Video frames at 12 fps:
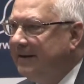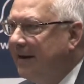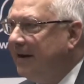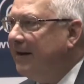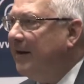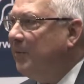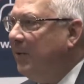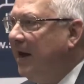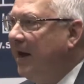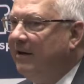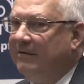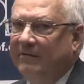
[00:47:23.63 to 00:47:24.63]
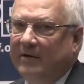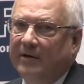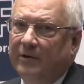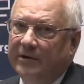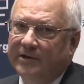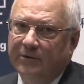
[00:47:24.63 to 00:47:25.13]
And we have
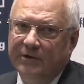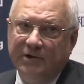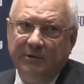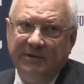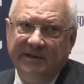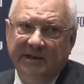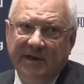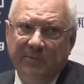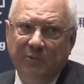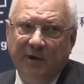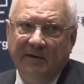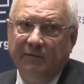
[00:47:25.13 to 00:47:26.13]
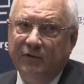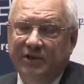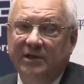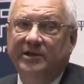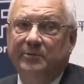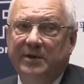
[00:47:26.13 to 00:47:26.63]
also in Jerusalem, we have a
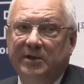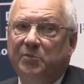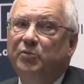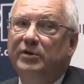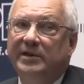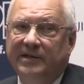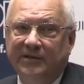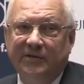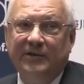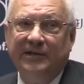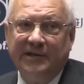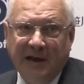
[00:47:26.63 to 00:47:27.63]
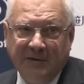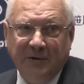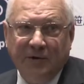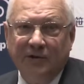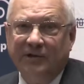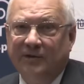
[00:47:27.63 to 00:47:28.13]
Jesuit priest inside
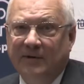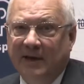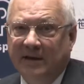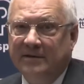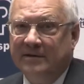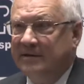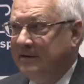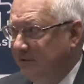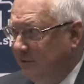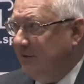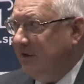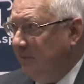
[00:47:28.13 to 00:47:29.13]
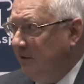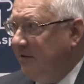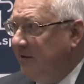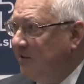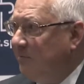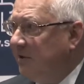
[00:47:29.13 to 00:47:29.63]
the consulate to deal
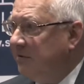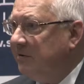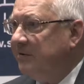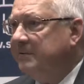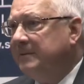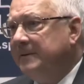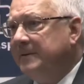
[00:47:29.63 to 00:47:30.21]
with this matter.